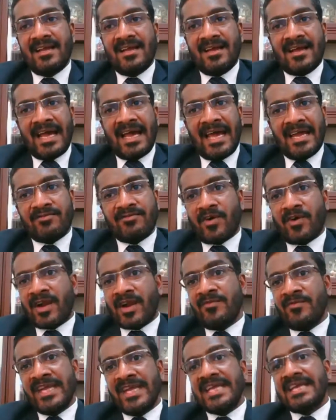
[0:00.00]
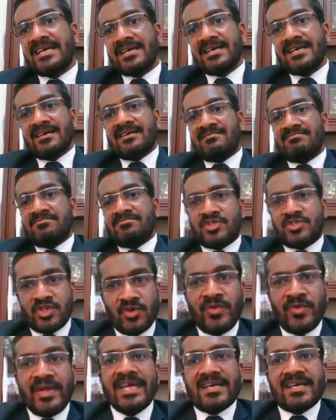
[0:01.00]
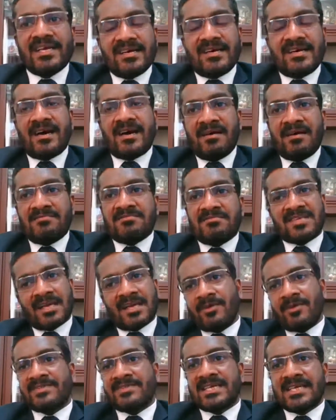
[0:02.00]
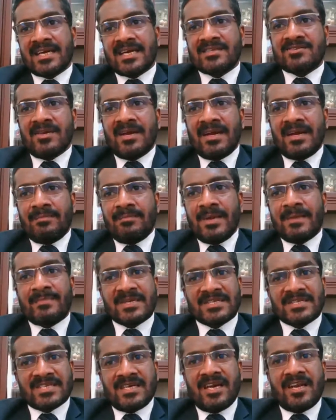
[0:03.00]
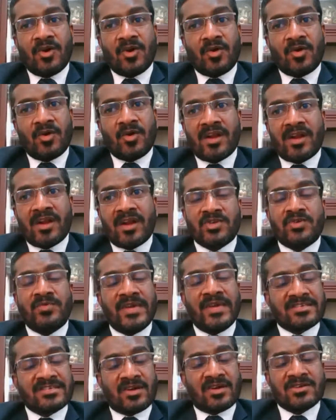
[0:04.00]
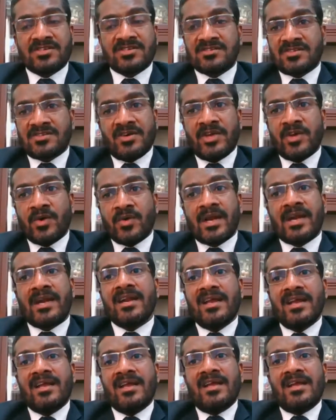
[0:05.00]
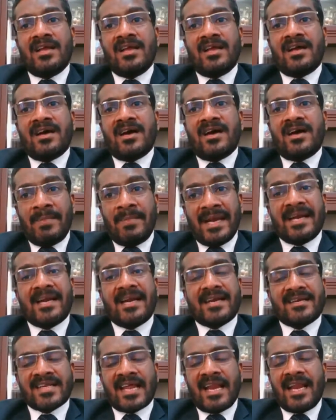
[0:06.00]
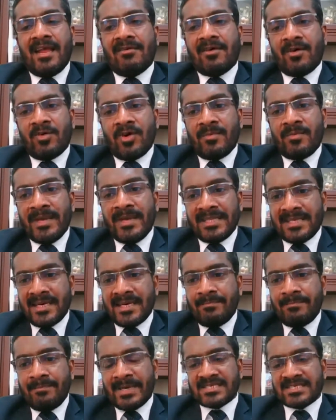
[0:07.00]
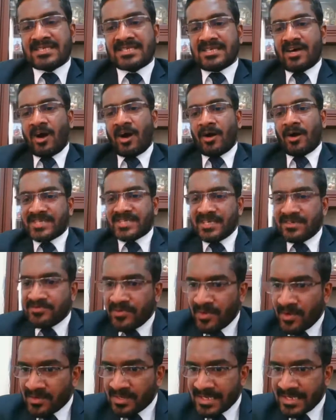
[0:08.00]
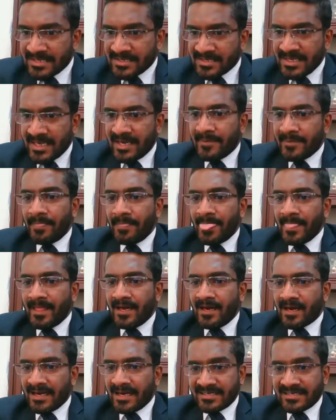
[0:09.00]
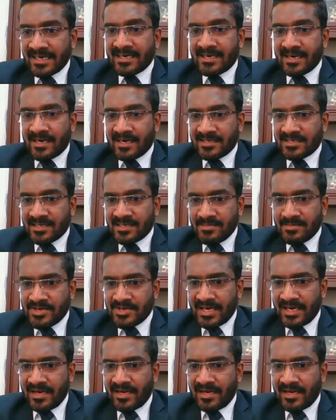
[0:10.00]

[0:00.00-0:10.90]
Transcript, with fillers: And for a week, two week, some of the drugs will be present in urine for two weeks also. So urine blood and saliva would be the best option for testing recent drug consumption.